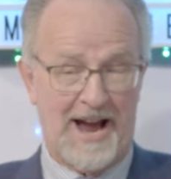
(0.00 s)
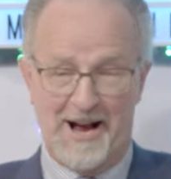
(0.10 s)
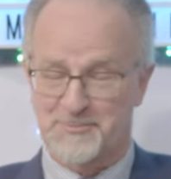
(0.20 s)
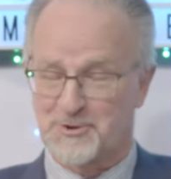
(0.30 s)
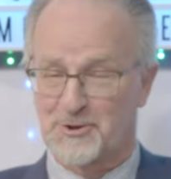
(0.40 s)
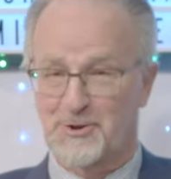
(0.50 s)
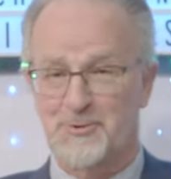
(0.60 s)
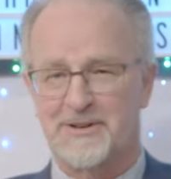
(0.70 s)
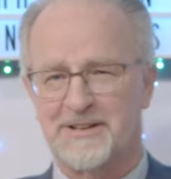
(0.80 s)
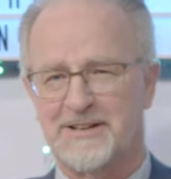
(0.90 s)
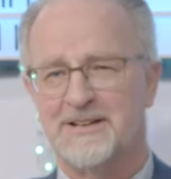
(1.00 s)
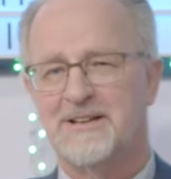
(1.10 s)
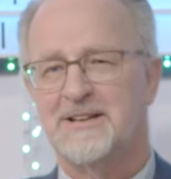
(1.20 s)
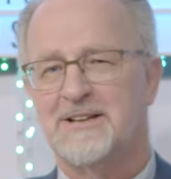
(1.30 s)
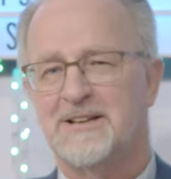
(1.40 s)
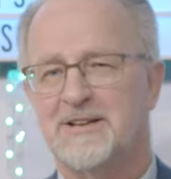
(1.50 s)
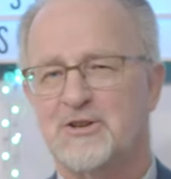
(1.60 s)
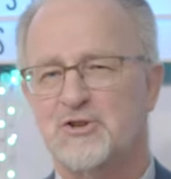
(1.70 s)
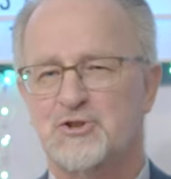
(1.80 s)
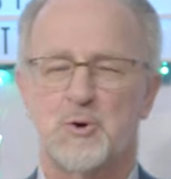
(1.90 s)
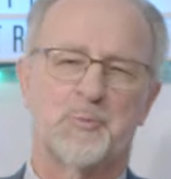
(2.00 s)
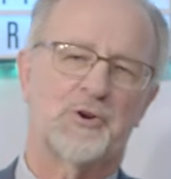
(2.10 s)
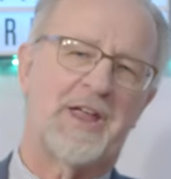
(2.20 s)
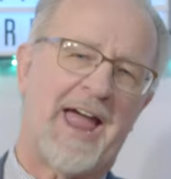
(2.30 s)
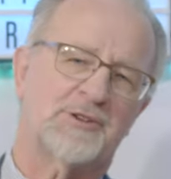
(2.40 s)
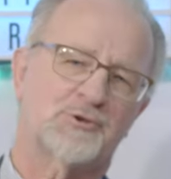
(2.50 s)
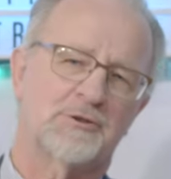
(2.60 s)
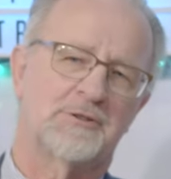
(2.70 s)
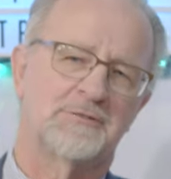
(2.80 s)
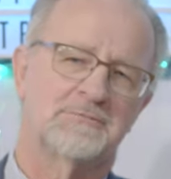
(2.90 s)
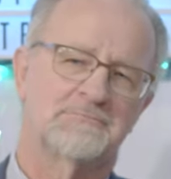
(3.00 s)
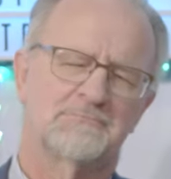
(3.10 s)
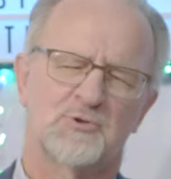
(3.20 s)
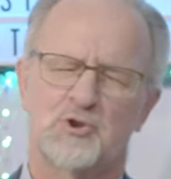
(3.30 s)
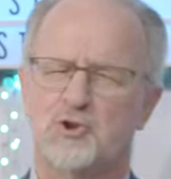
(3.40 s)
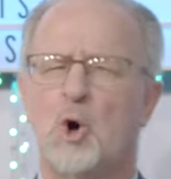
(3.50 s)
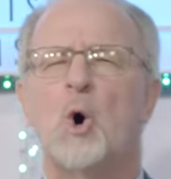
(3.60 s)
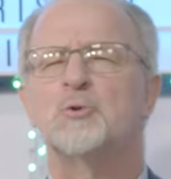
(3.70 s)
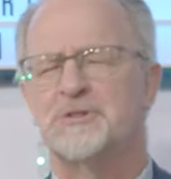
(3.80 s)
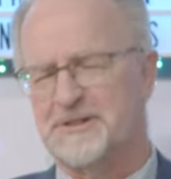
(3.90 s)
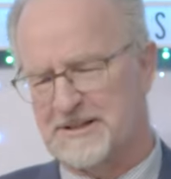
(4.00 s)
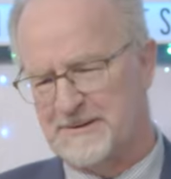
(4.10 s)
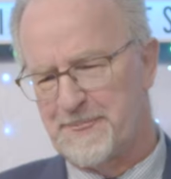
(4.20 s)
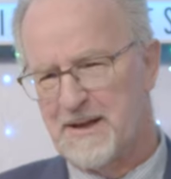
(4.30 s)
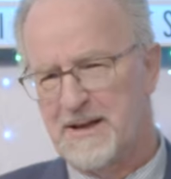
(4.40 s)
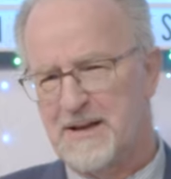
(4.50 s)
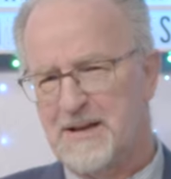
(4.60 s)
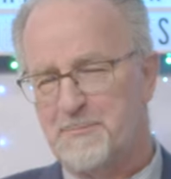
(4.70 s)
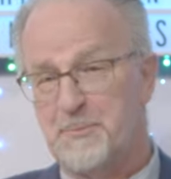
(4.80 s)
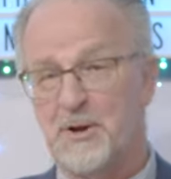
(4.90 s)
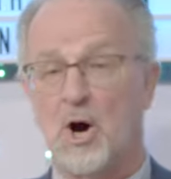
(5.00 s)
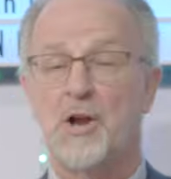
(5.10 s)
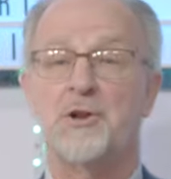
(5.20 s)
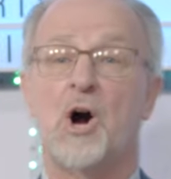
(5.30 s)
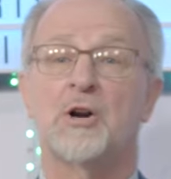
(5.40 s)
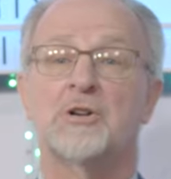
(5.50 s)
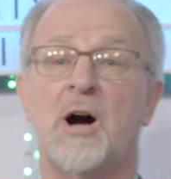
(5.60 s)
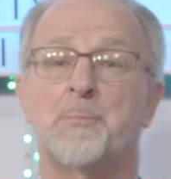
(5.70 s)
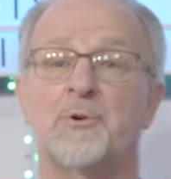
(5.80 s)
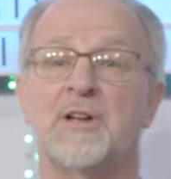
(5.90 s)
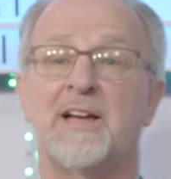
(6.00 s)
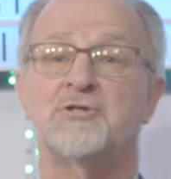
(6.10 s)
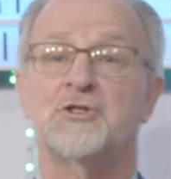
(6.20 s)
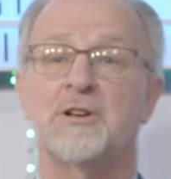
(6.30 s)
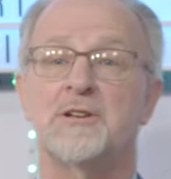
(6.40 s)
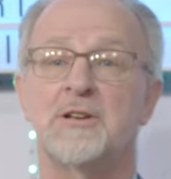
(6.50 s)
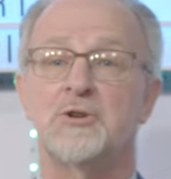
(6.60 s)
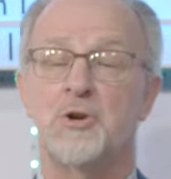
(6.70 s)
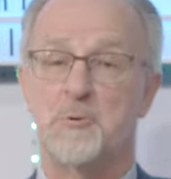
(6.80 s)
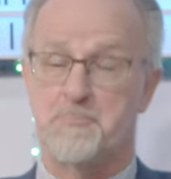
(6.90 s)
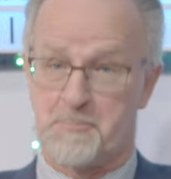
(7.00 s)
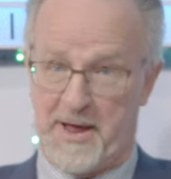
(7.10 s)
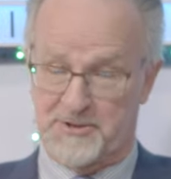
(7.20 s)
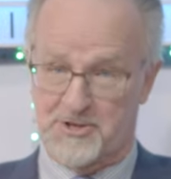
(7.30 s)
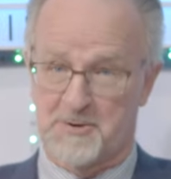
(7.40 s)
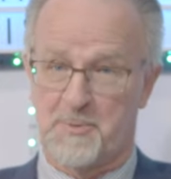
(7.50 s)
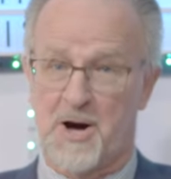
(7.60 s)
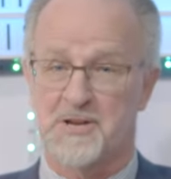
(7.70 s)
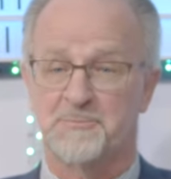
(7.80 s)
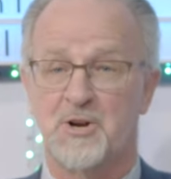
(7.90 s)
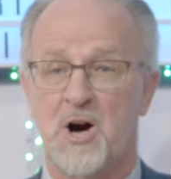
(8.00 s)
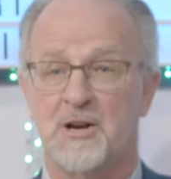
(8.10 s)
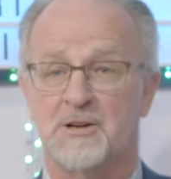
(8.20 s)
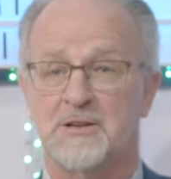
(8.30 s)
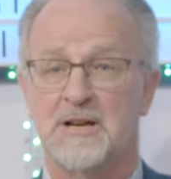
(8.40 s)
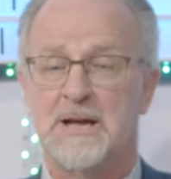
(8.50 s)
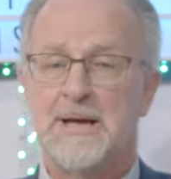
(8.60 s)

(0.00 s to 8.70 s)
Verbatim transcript: Absolutely. Supernatural? Totally. Beyond our comprehension? You bet your bottom dollar.